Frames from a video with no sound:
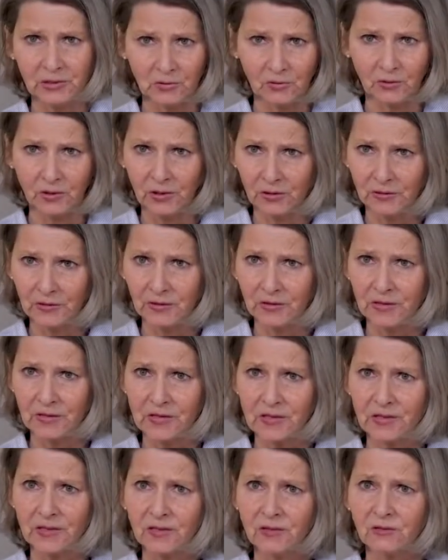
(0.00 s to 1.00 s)
The
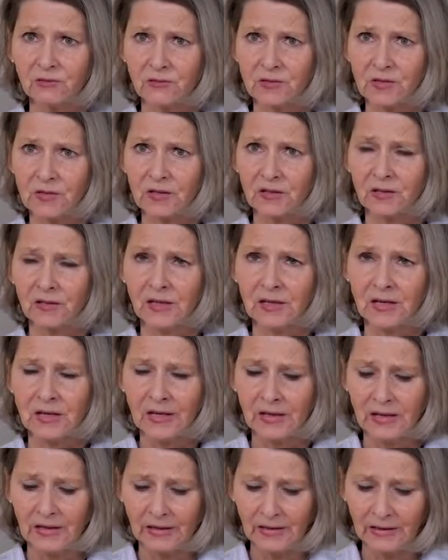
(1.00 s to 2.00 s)
mitochondria are
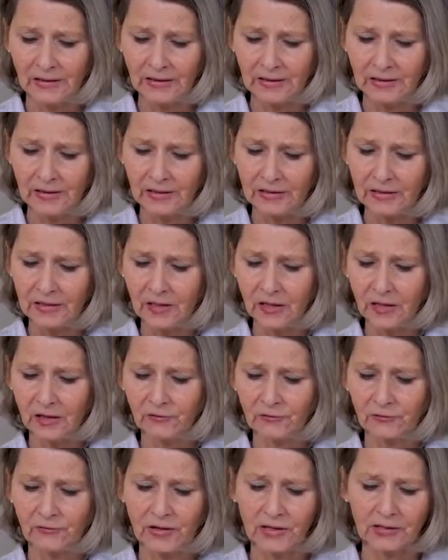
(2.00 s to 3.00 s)
our energy
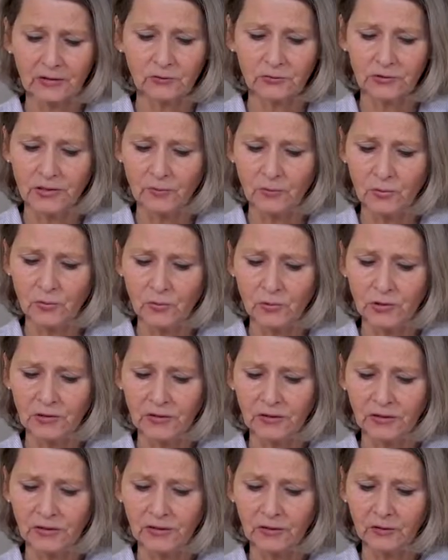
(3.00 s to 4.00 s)
power plants,
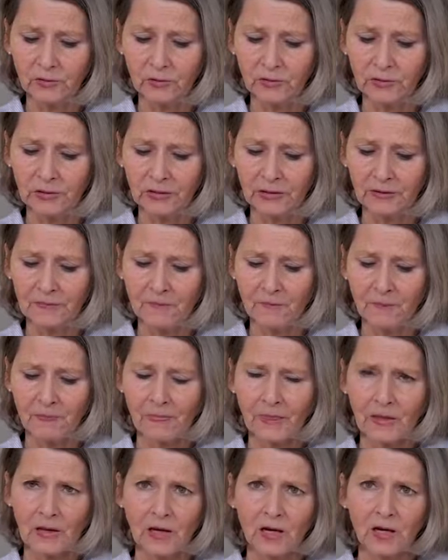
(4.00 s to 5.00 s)
and blood
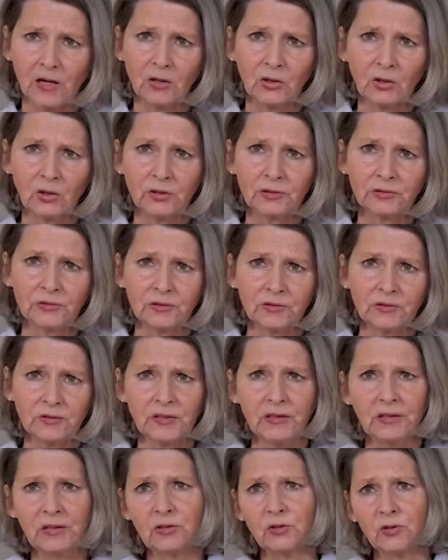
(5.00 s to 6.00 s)
coagulation and
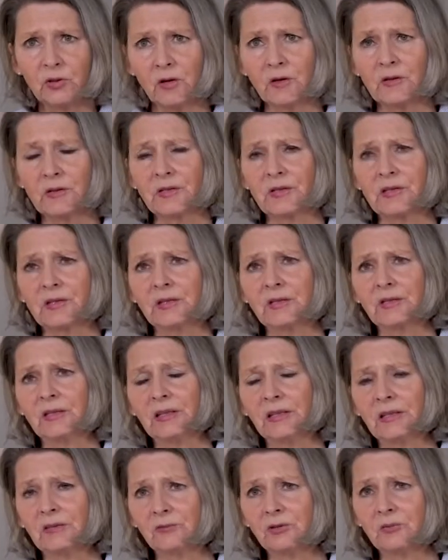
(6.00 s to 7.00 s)
toxicity are rated
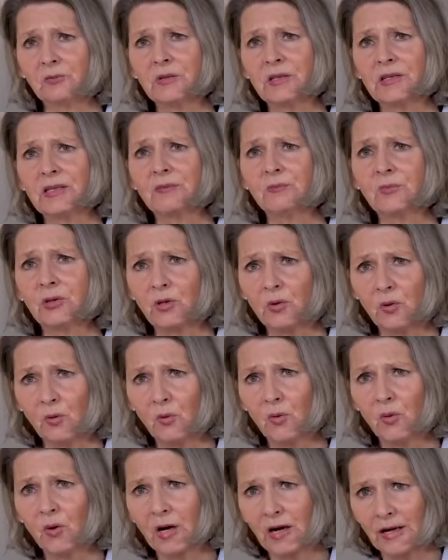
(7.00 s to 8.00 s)
as fairly
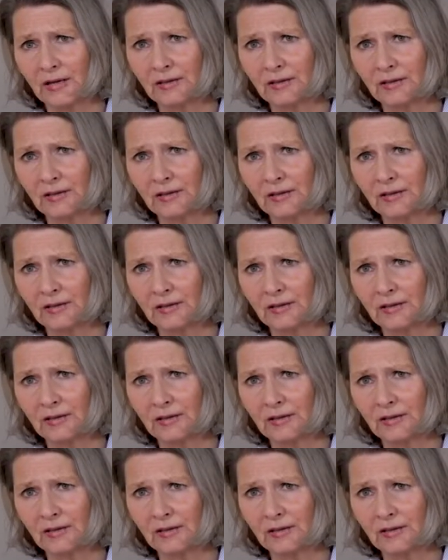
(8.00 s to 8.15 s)
high.